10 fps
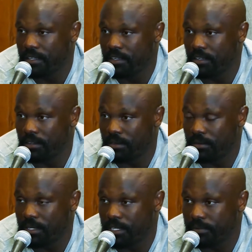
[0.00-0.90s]
You
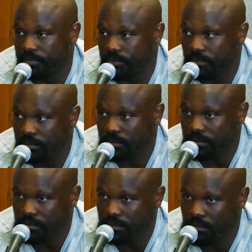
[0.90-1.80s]
know,
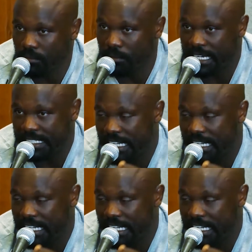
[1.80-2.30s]
by the